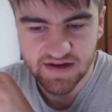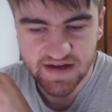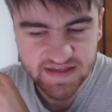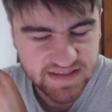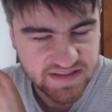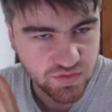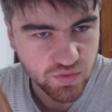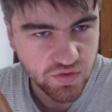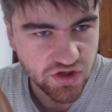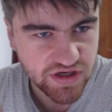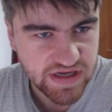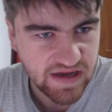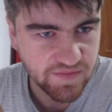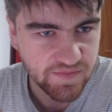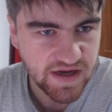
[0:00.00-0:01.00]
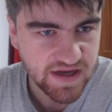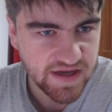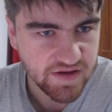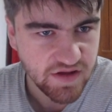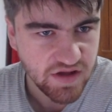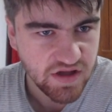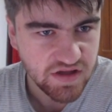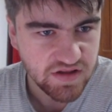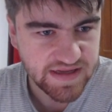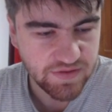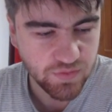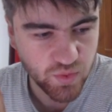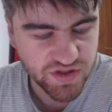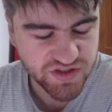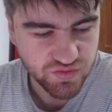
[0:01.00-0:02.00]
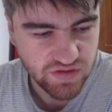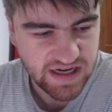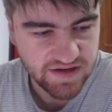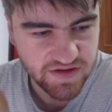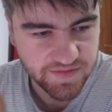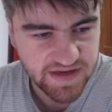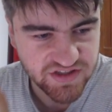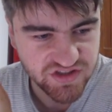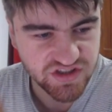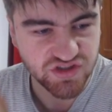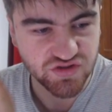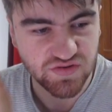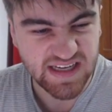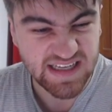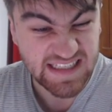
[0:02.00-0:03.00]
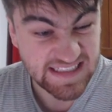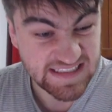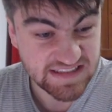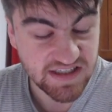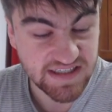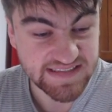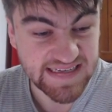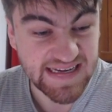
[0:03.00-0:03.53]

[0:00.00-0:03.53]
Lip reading: I need to work out which round I'm actually trading these guys